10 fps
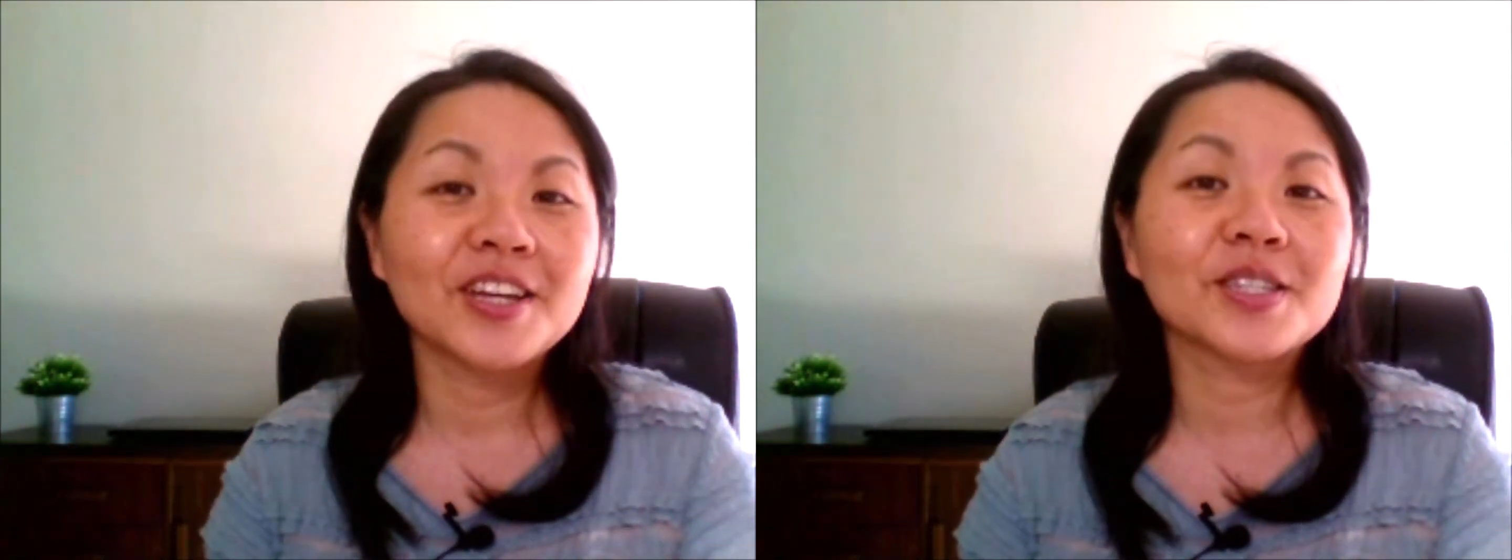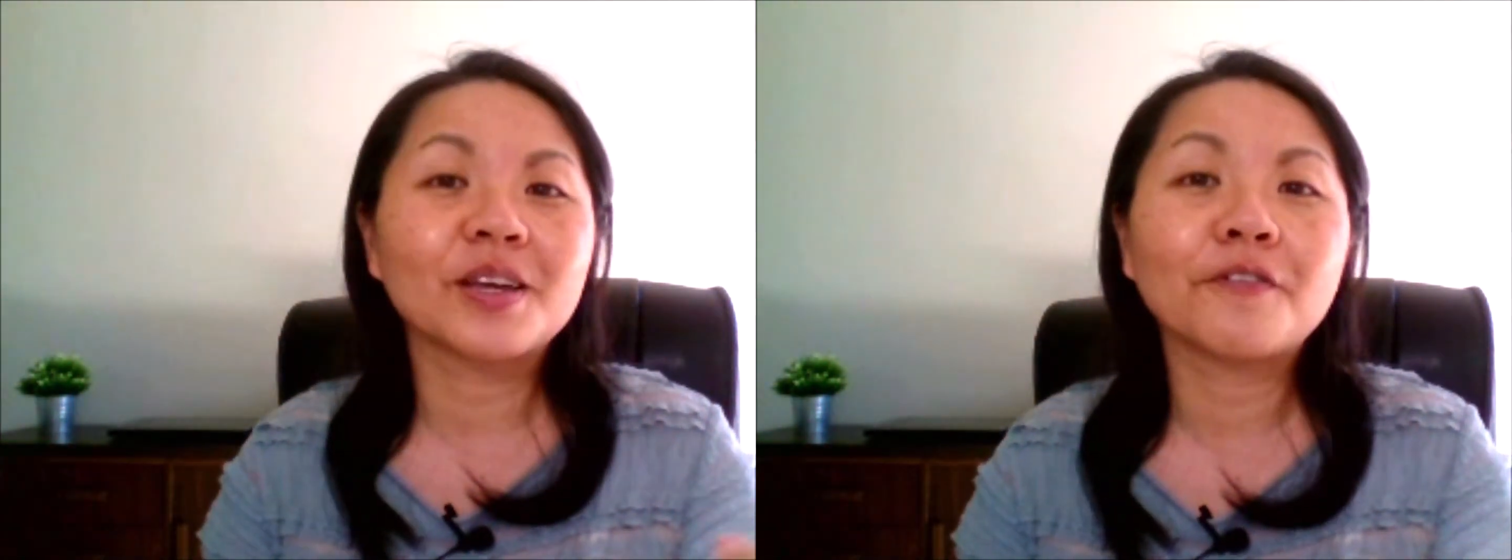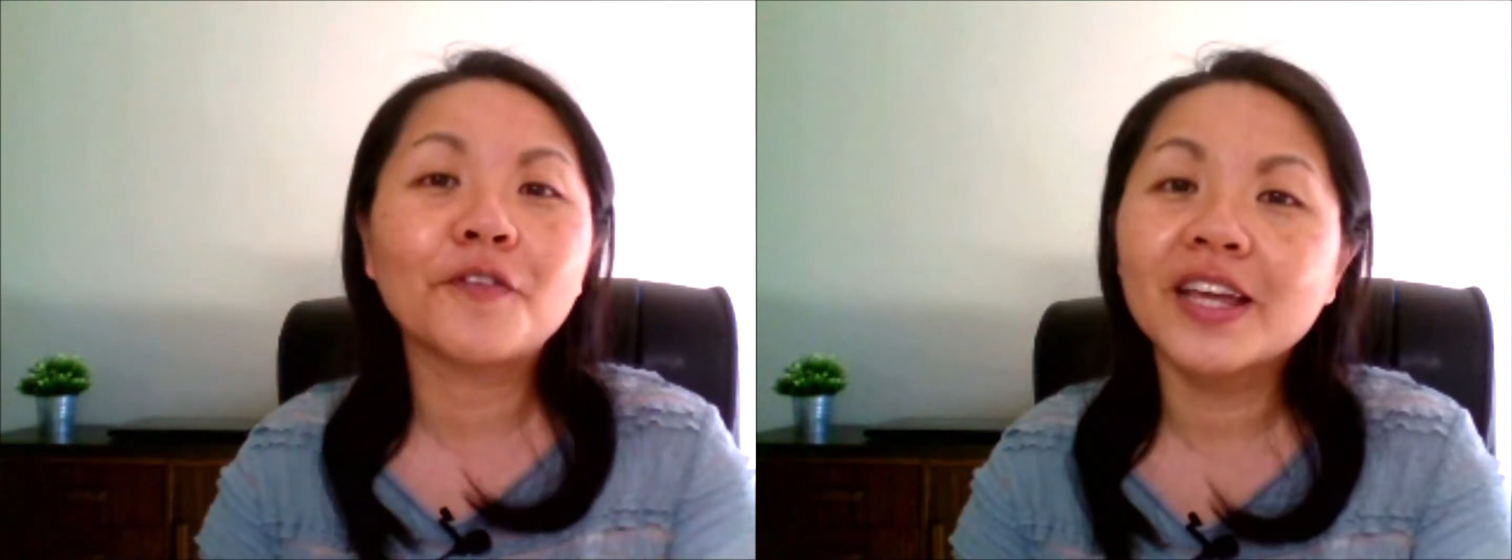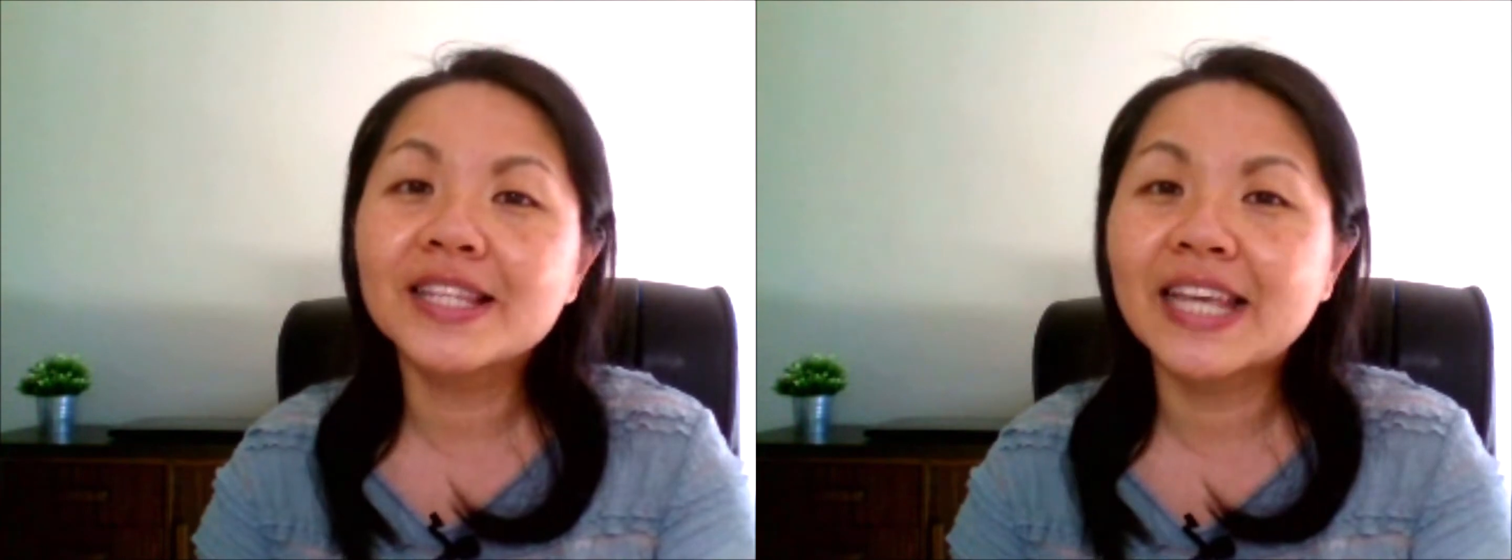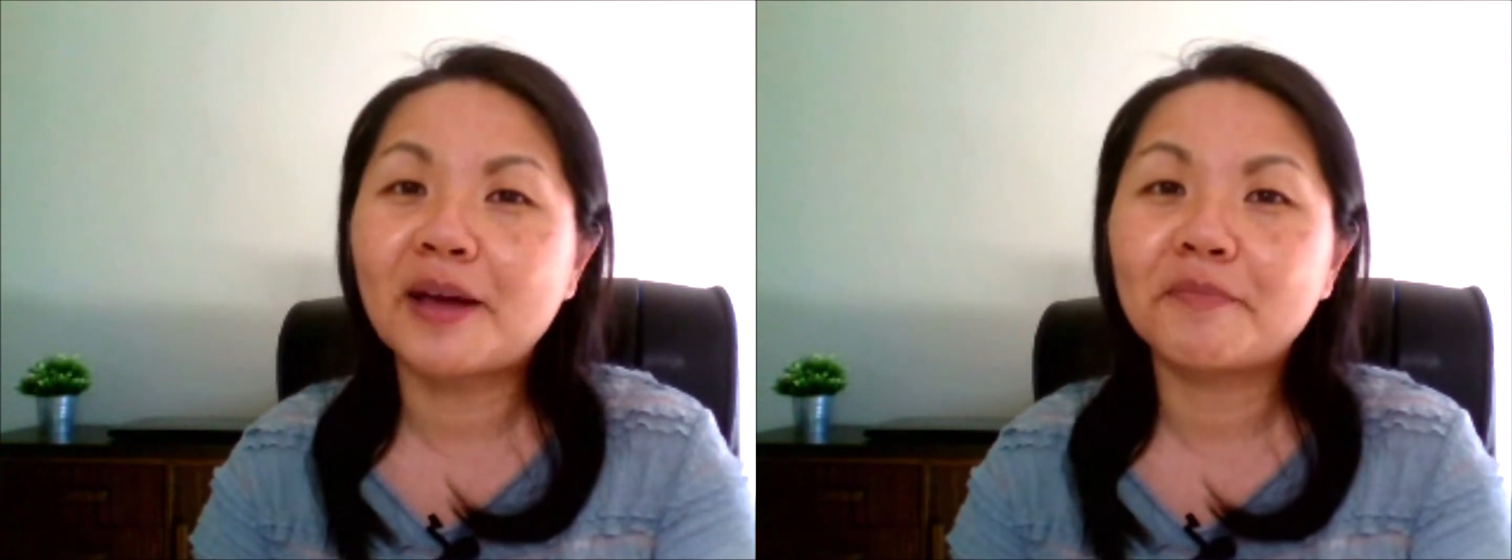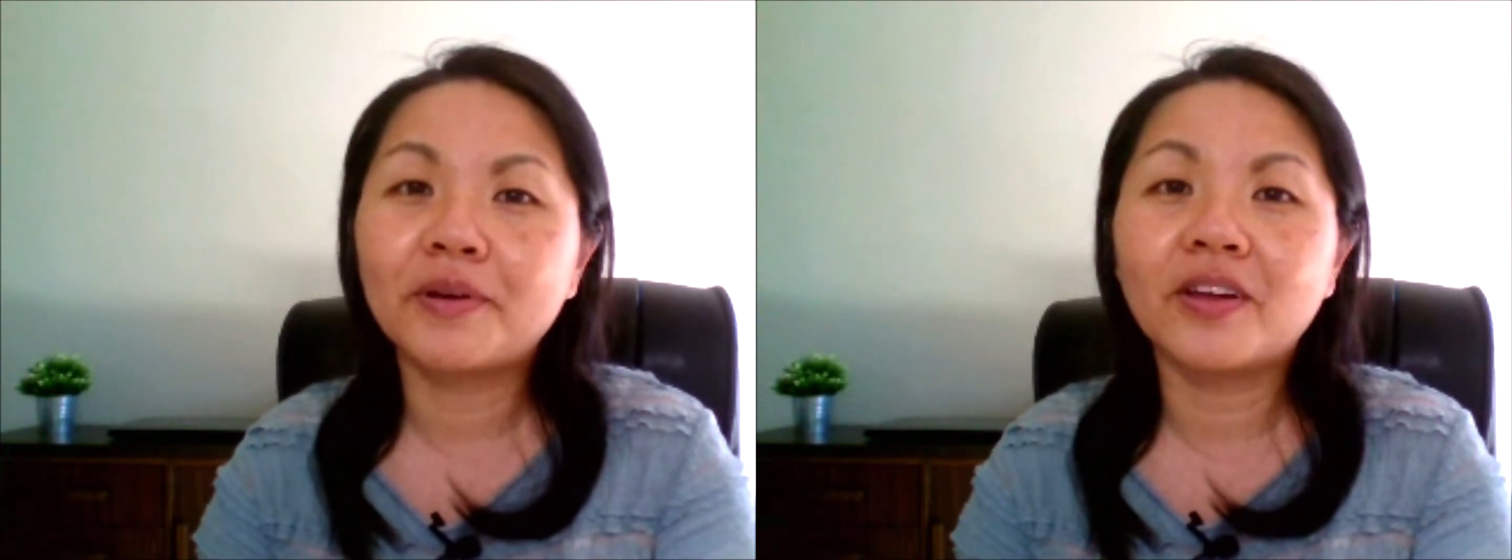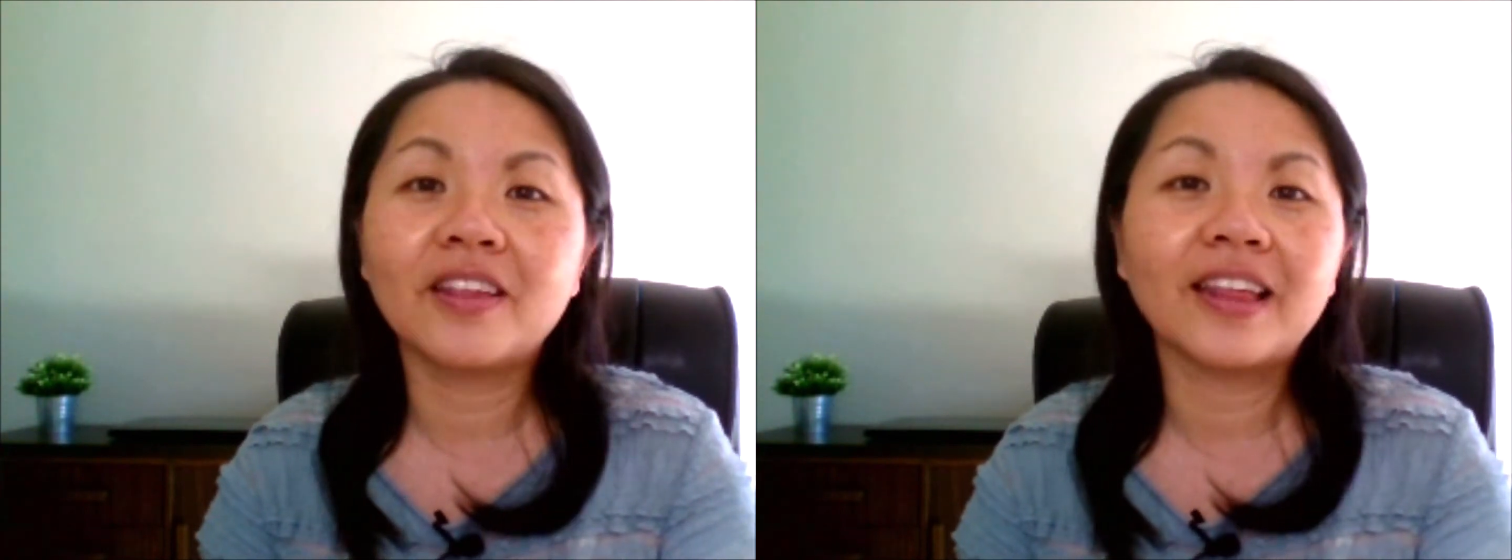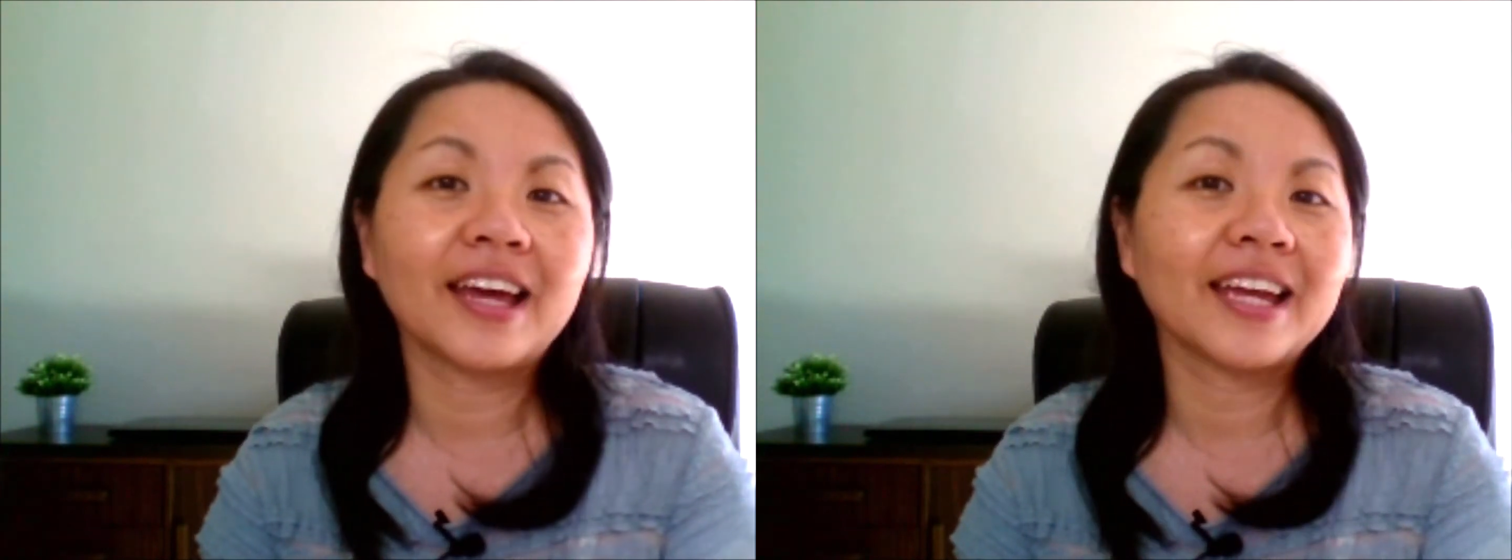So for
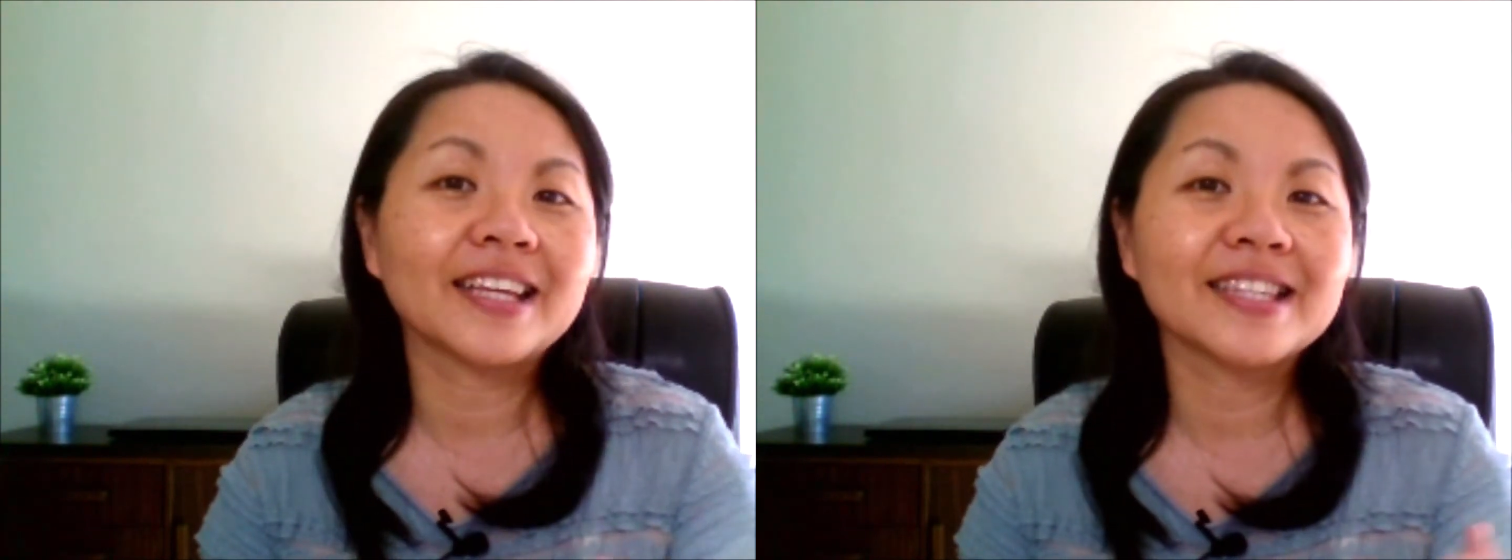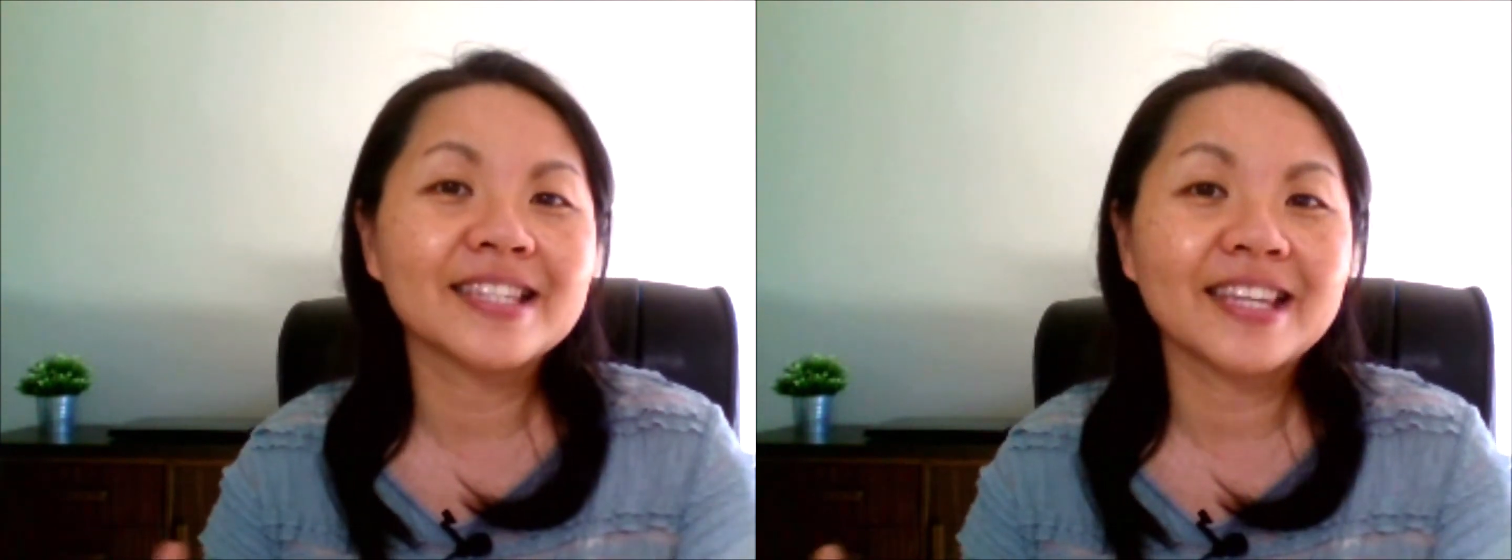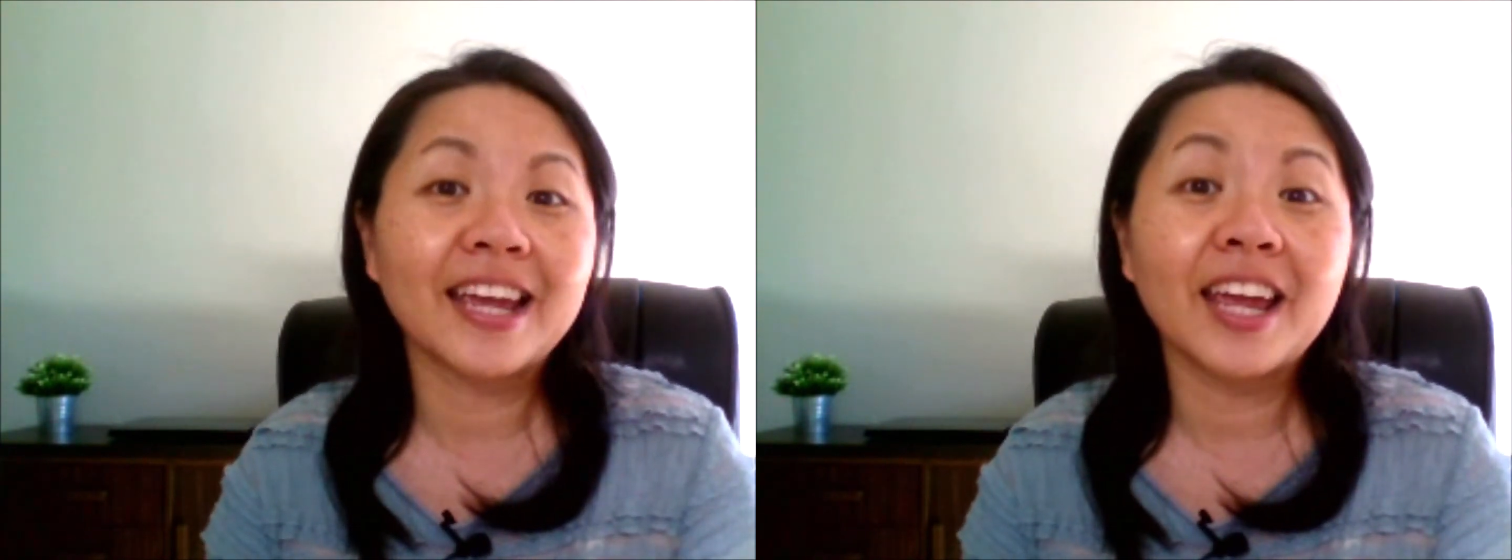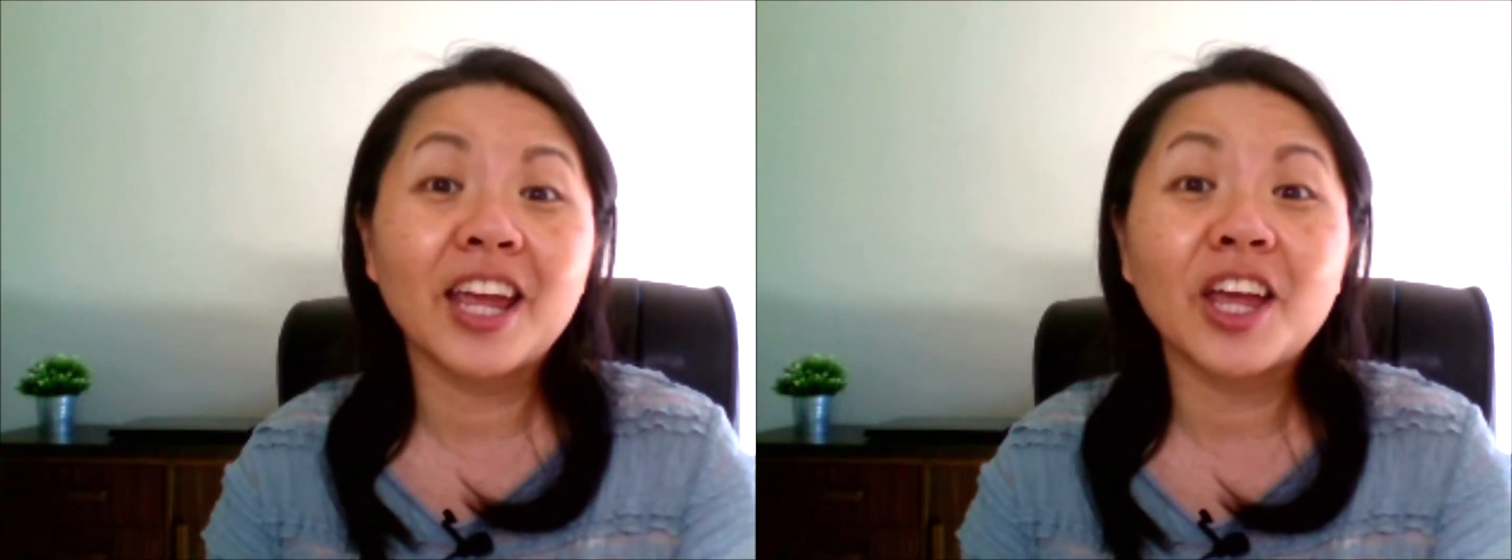example, I can say,